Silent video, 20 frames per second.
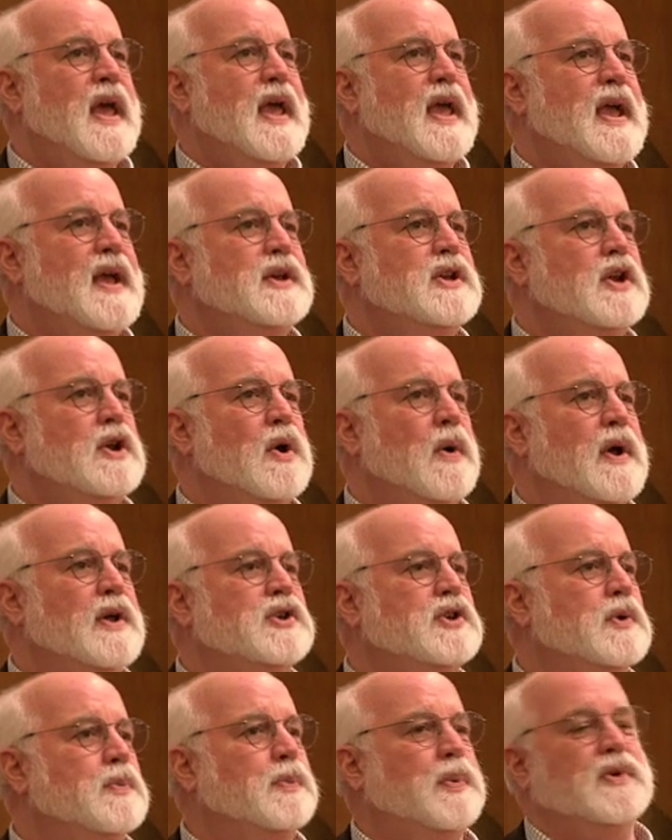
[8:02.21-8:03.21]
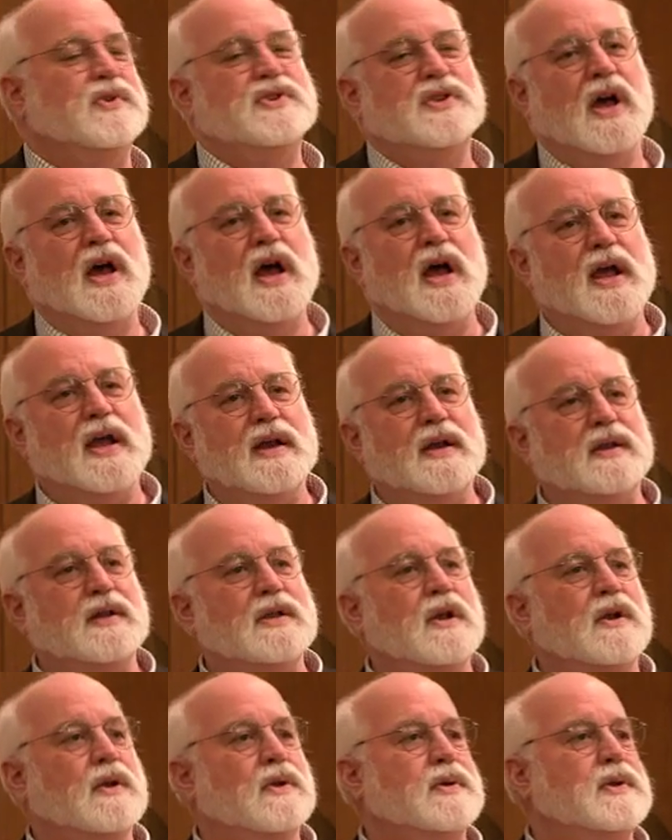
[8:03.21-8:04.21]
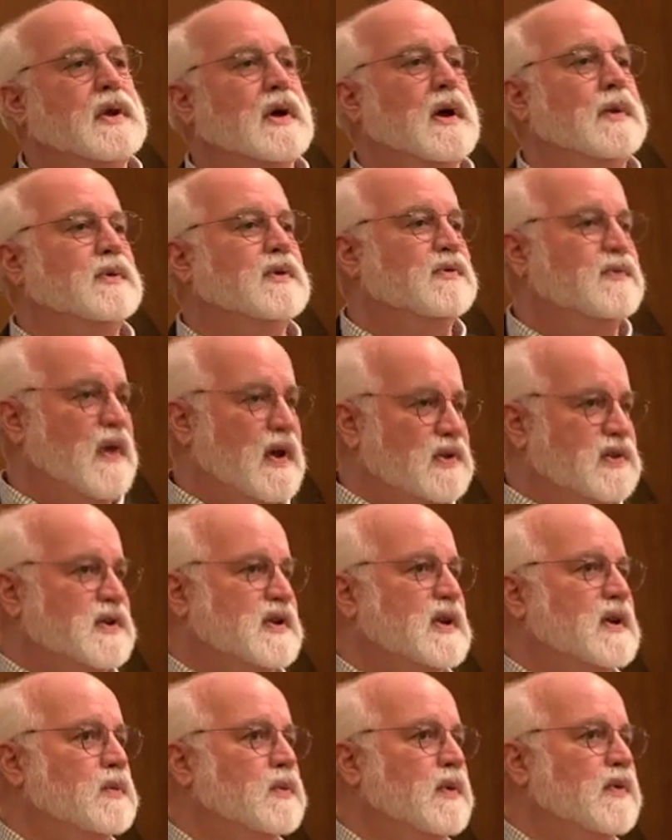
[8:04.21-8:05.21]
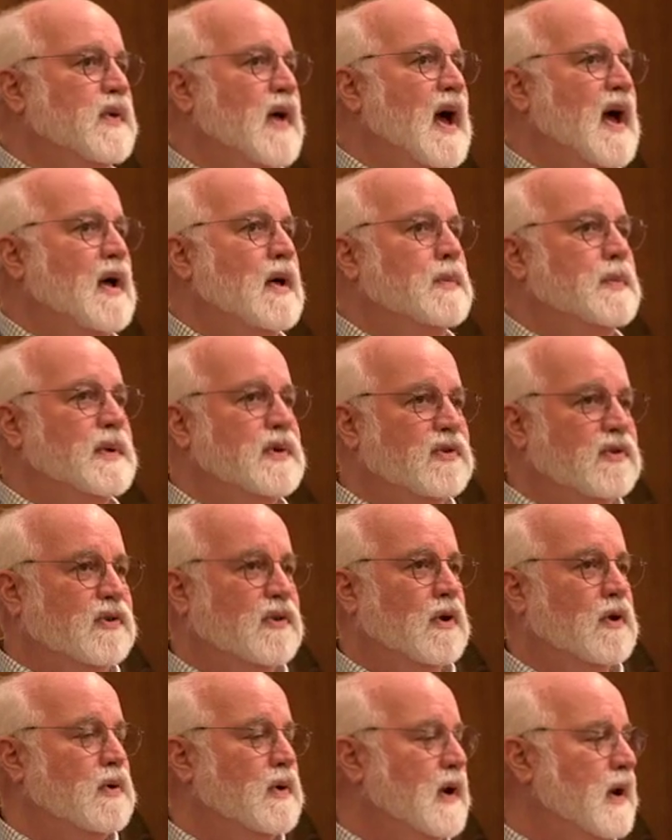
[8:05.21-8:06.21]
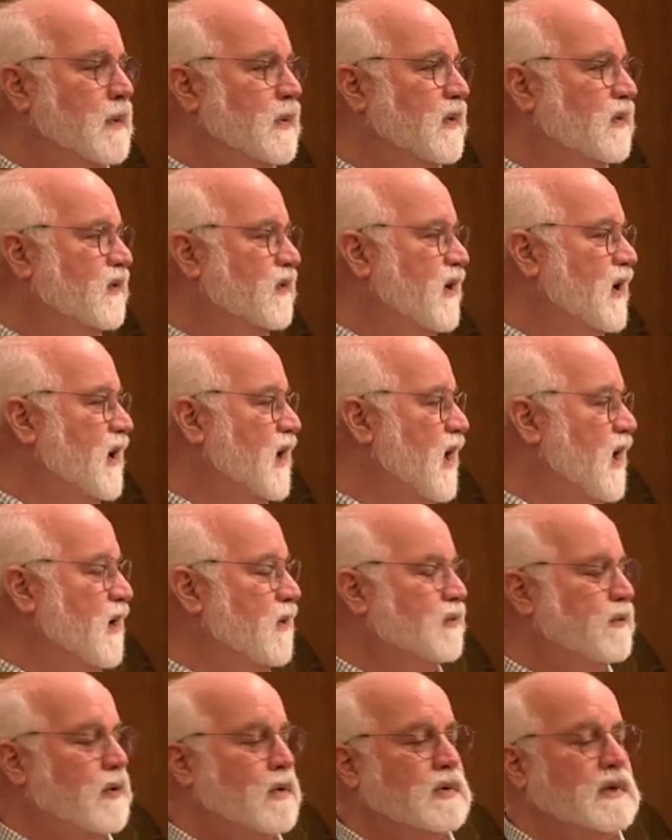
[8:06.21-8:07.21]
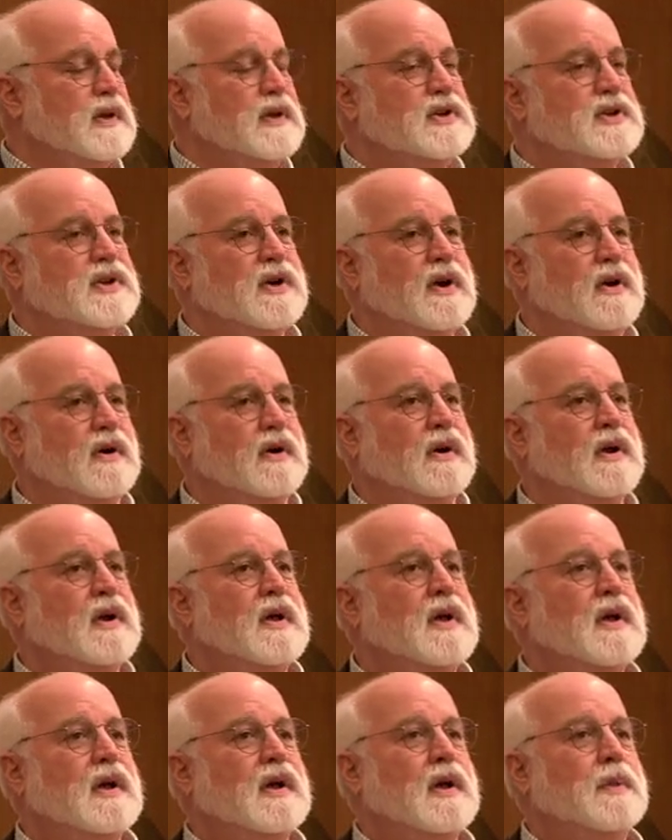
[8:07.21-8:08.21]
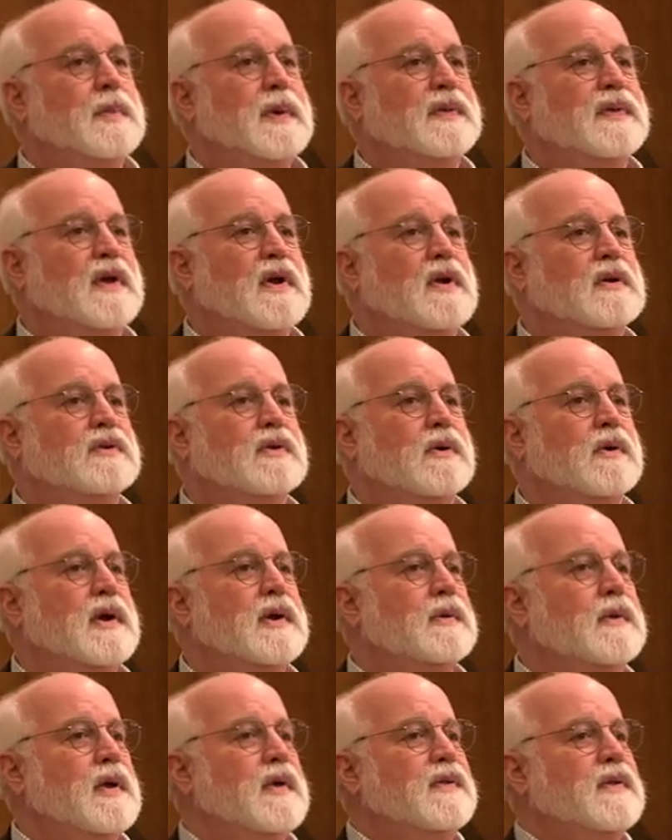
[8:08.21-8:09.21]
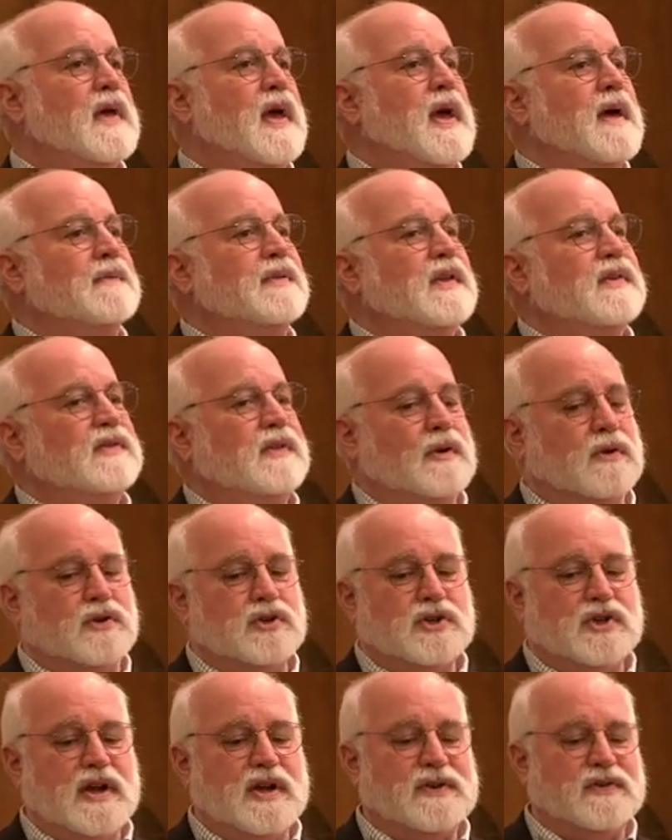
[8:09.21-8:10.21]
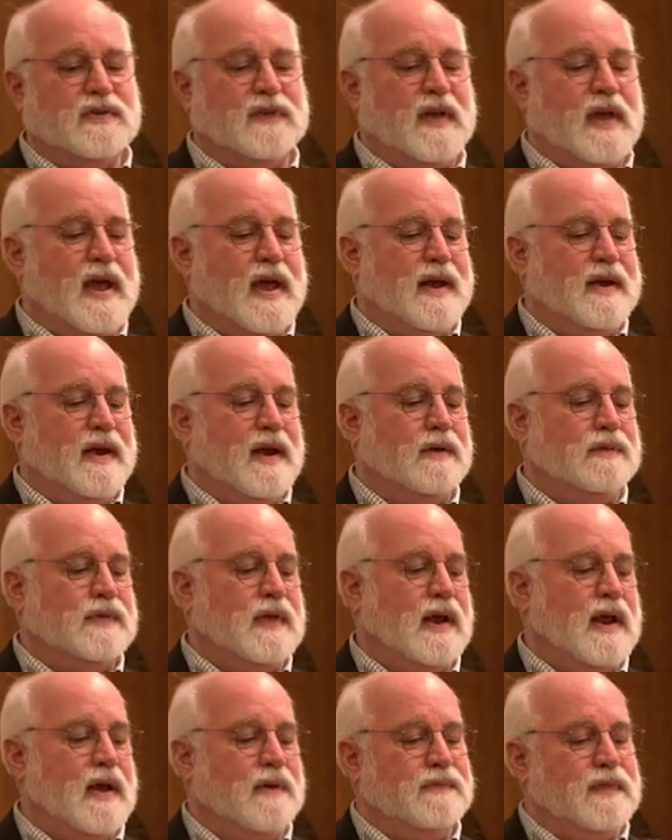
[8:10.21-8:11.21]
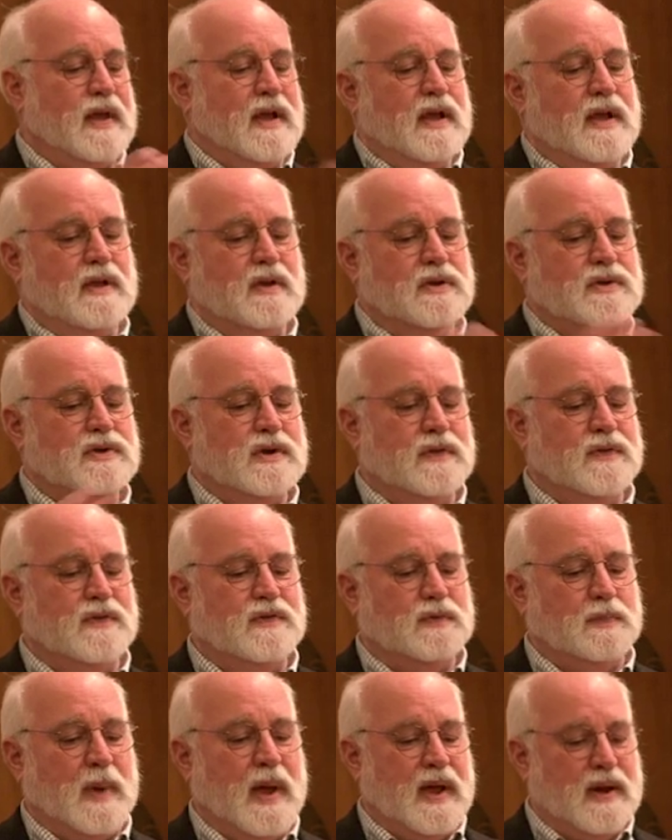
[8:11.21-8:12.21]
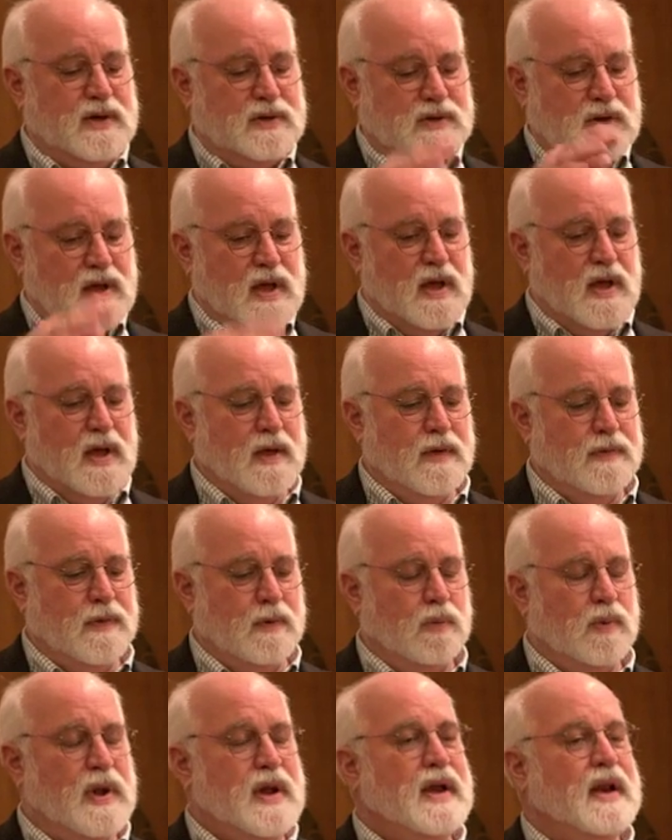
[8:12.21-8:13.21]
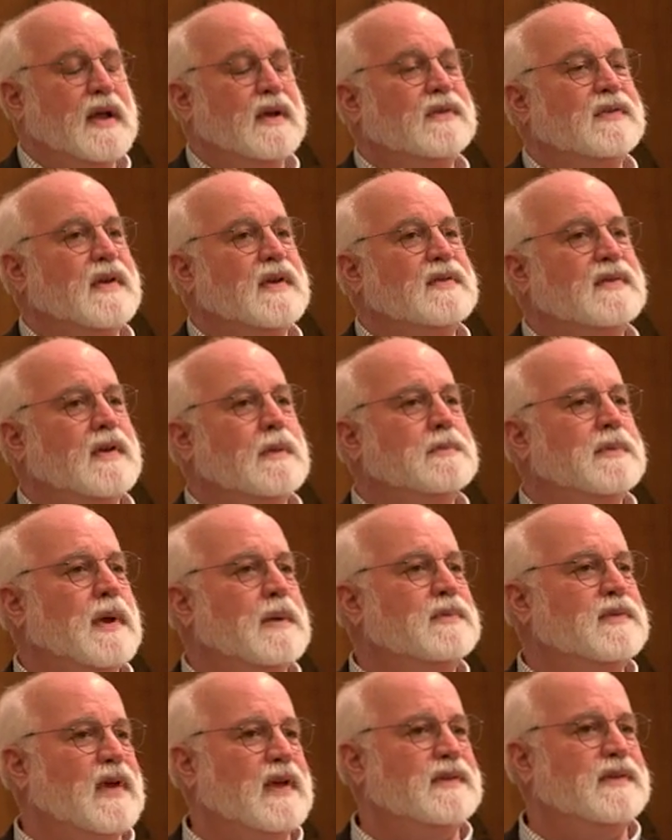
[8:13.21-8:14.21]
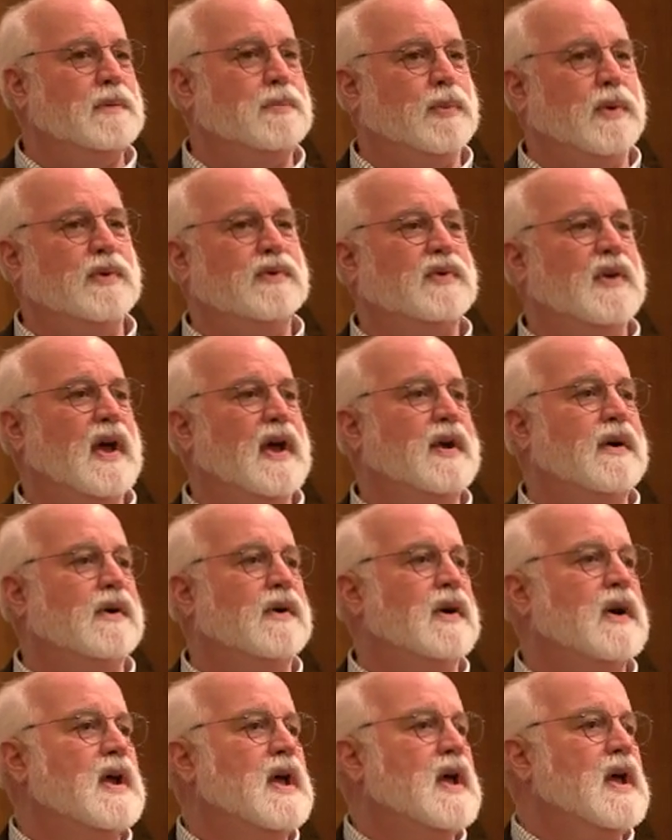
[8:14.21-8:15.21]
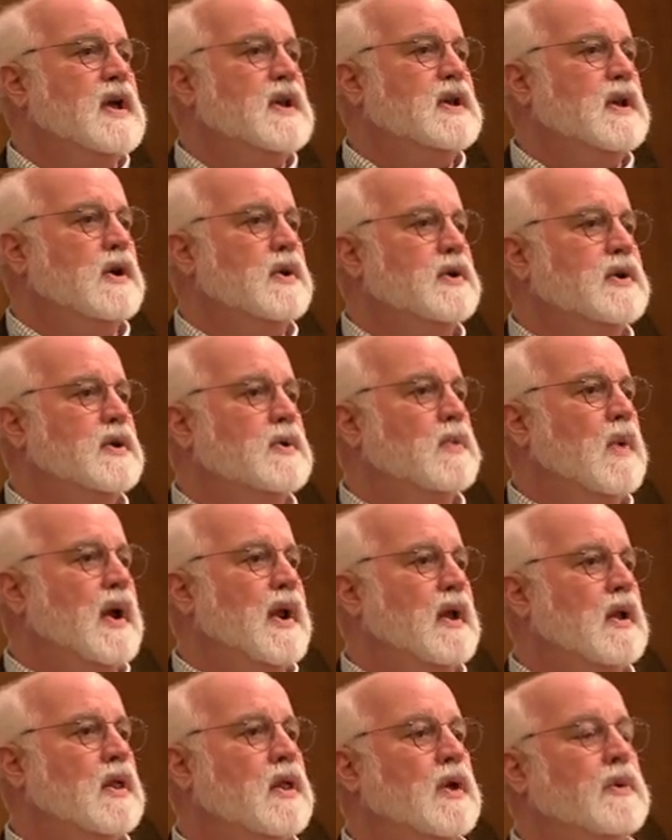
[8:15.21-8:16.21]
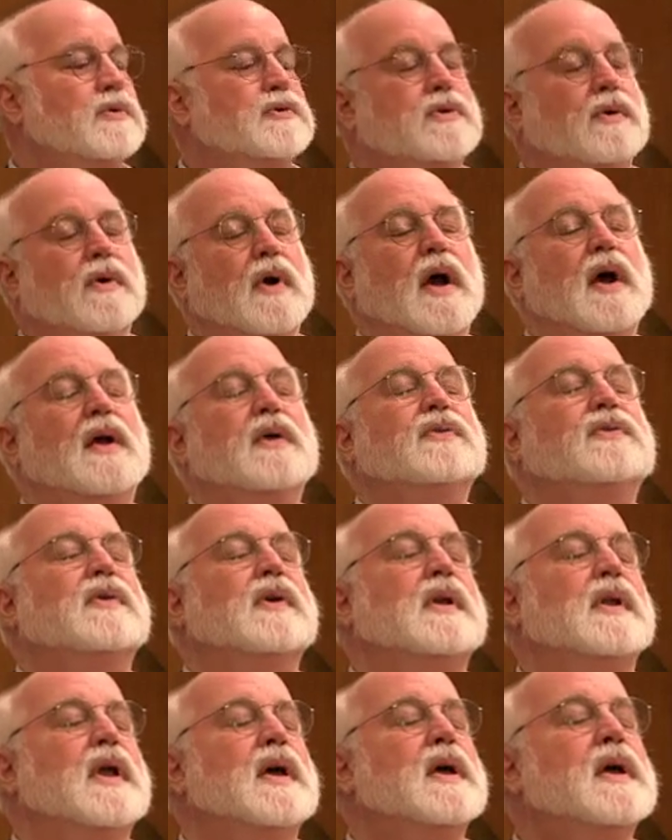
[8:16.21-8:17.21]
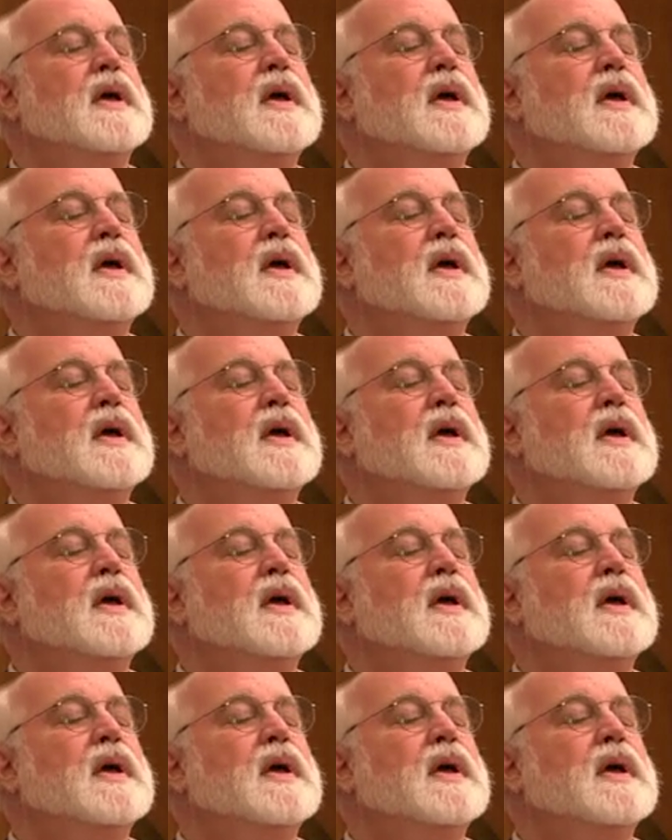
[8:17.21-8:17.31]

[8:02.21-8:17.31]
And, as you preside, I was vested with the Albin stole, and I was sitting on a folding chair up at the altar. And they have these little sheets they hand out that have the English and the Spanish, the readings. And sometimes as a presider, you want to close your eyes and